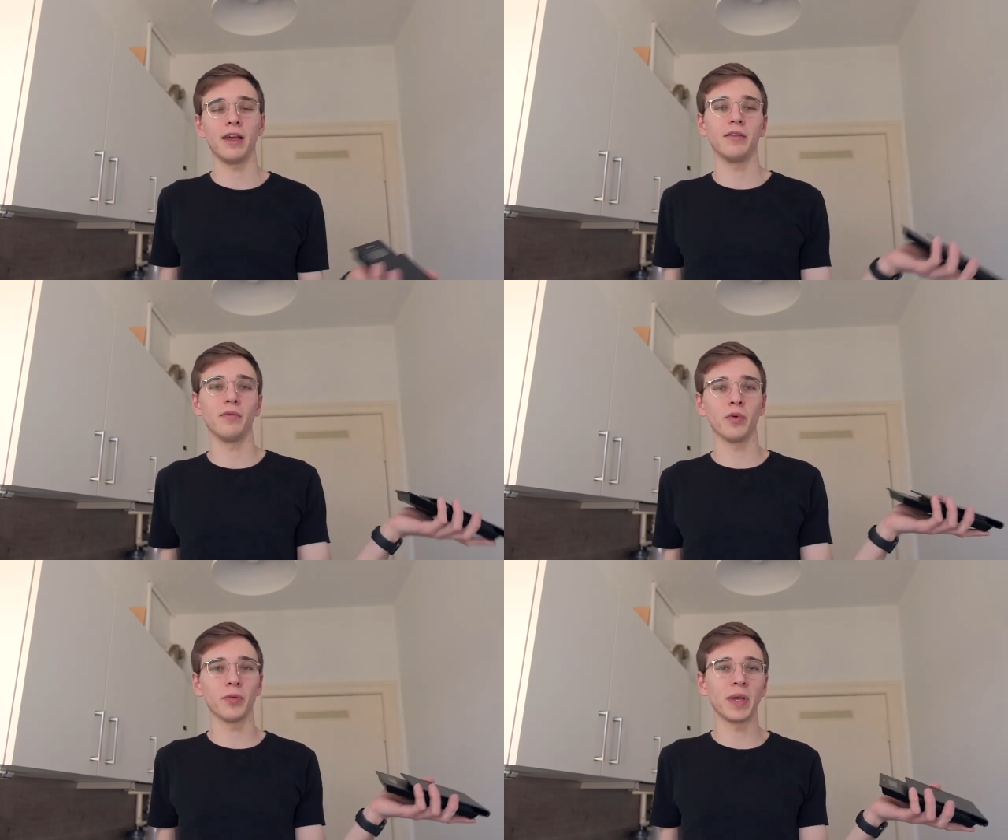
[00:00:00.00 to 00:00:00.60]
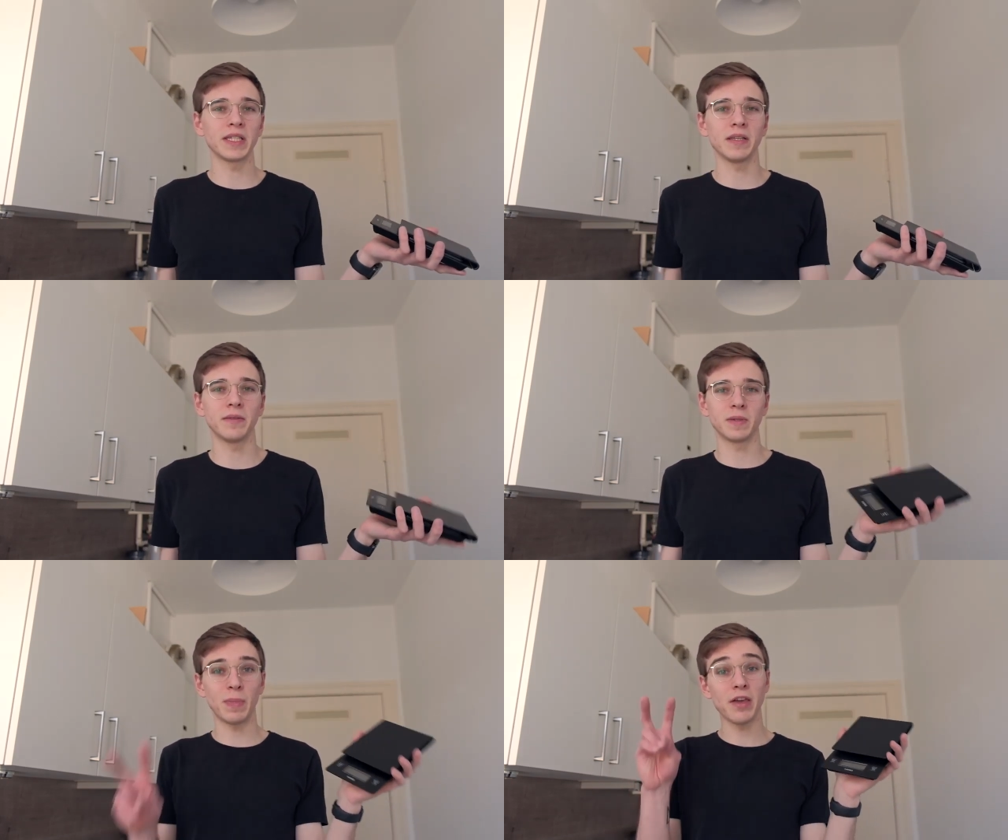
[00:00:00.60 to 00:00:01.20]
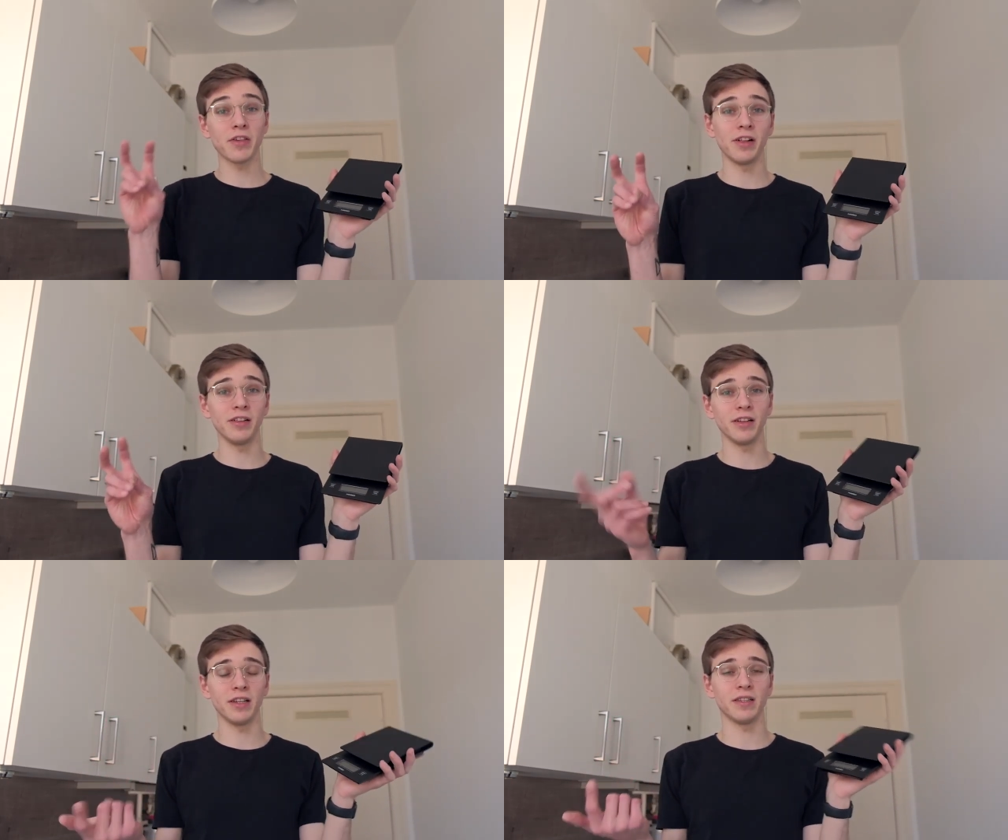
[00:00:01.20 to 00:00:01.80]
And what makes it
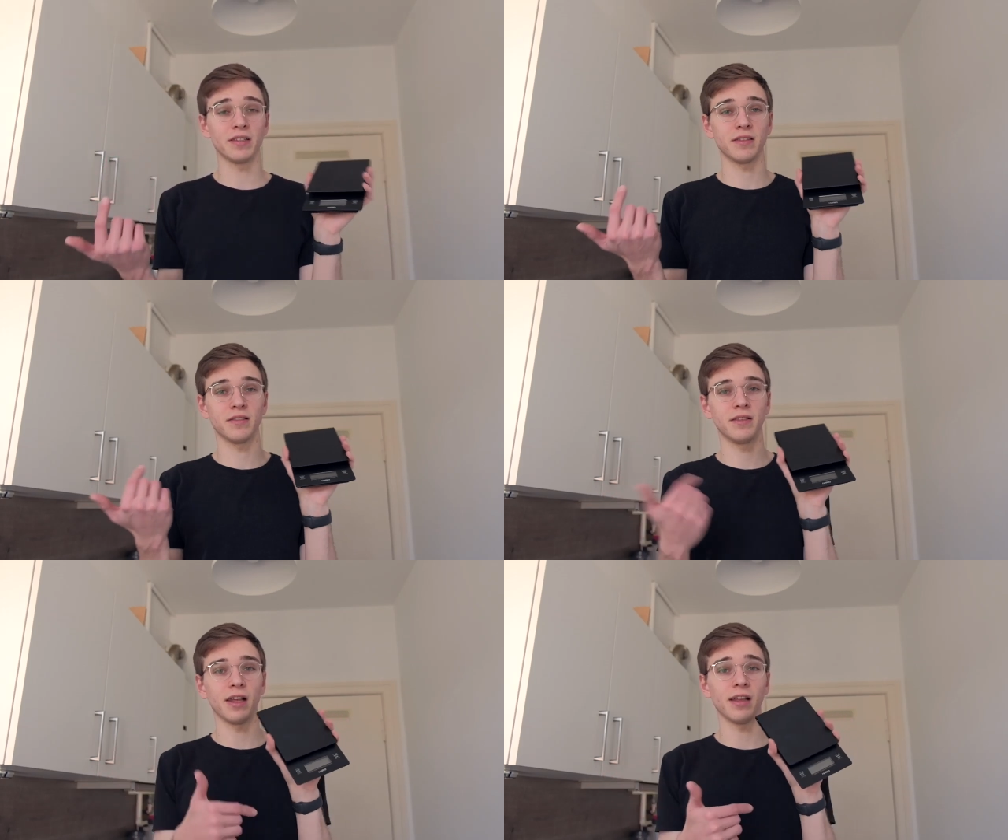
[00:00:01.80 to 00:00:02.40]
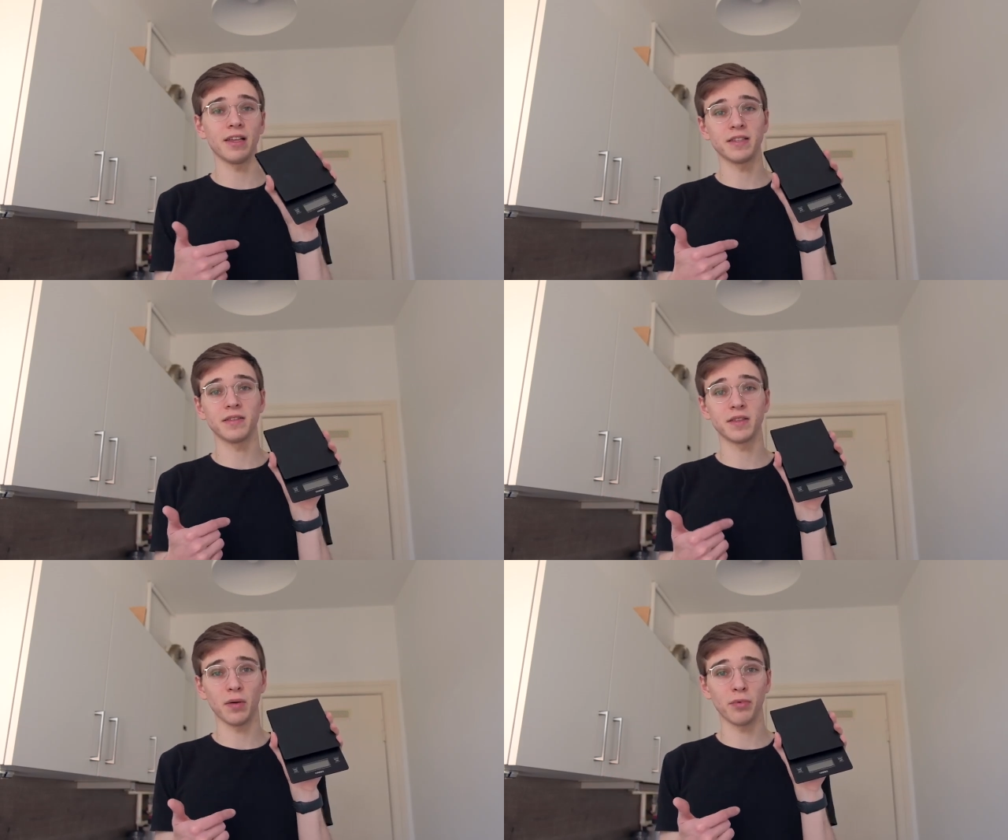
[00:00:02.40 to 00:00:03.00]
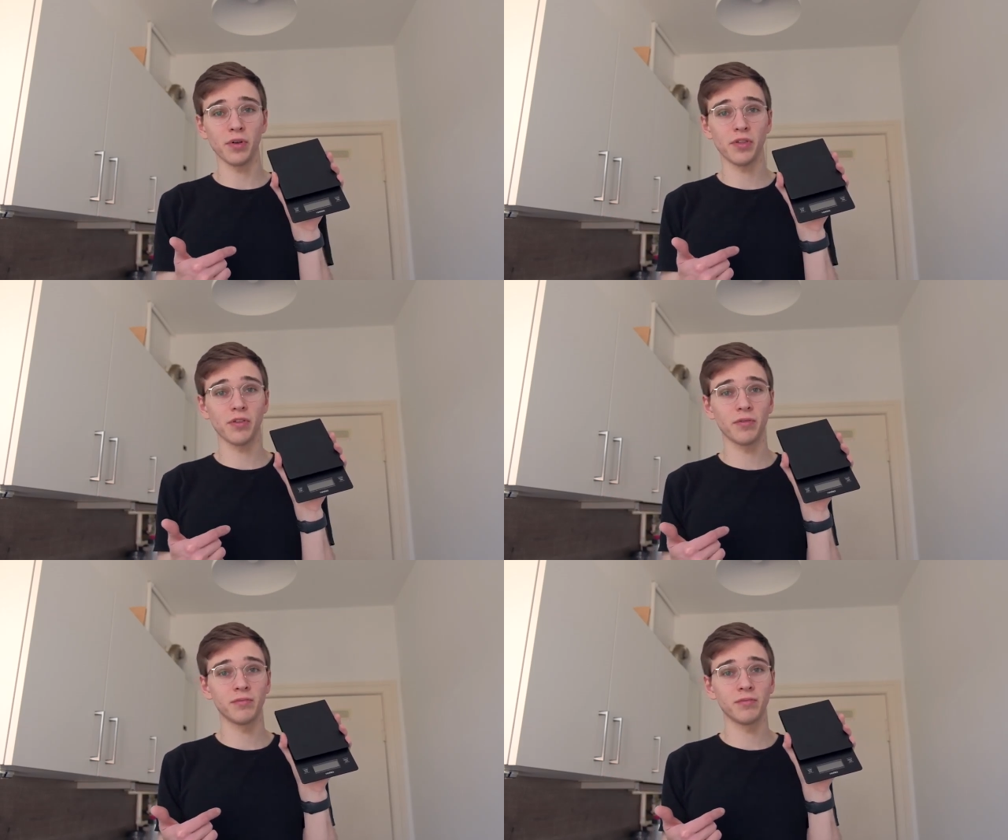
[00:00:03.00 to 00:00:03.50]
special is that it has a stopwatch.